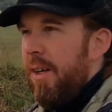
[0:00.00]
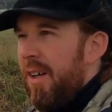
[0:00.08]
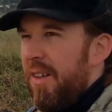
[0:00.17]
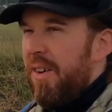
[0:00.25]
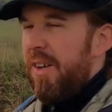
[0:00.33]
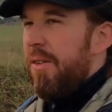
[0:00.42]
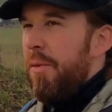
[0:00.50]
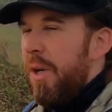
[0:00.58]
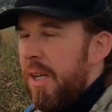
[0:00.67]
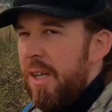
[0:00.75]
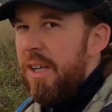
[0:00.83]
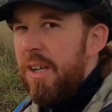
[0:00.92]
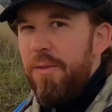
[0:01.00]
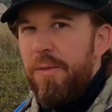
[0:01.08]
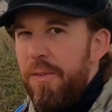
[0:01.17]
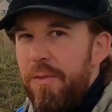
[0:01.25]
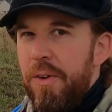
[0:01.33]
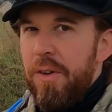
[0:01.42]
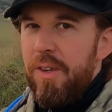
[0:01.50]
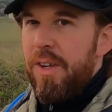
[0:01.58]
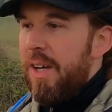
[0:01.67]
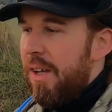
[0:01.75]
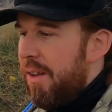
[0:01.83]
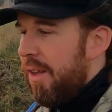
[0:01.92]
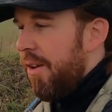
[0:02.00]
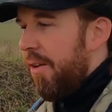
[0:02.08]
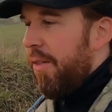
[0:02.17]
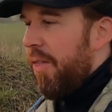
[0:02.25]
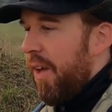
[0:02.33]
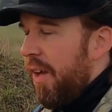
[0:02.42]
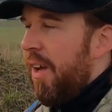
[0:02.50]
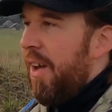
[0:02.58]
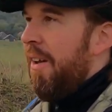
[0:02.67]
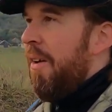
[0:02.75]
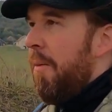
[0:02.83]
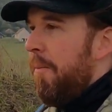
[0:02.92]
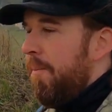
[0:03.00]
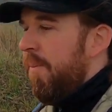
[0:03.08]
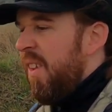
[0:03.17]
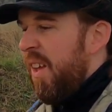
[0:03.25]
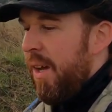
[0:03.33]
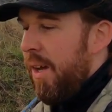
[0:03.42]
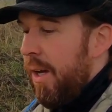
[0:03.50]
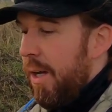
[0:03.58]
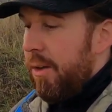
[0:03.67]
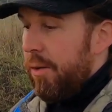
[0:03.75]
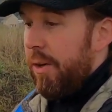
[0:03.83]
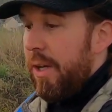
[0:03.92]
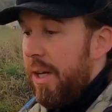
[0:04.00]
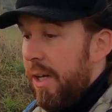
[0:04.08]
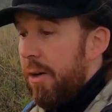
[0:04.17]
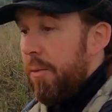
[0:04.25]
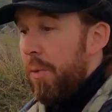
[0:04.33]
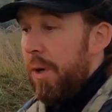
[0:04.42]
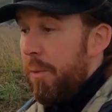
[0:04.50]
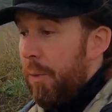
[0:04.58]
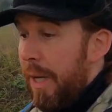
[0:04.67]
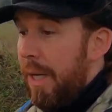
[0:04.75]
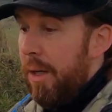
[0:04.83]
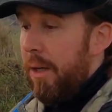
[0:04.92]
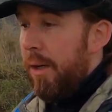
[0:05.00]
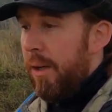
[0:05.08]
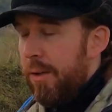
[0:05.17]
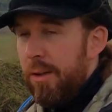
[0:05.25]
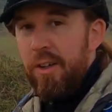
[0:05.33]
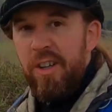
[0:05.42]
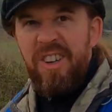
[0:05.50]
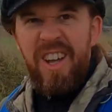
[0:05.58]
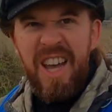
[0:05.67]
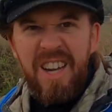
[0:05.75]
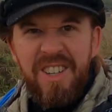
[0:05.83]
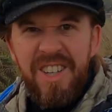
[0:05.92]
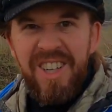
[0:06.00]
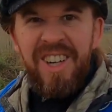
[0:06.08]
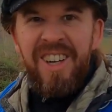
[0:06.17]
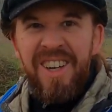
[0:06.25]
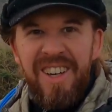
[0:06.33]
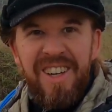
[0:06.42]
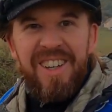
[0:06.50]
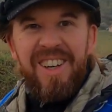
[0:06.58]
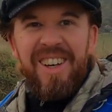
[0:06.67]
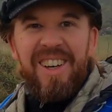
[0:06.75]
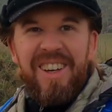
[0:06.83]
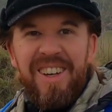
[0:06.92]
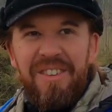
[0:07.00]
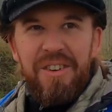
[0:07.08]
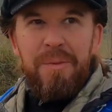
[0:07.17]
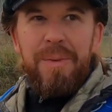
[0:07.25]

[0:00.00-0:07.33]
Although I didn't really need it for the first days, I don't think. It's all healing up really well, starting to itch, which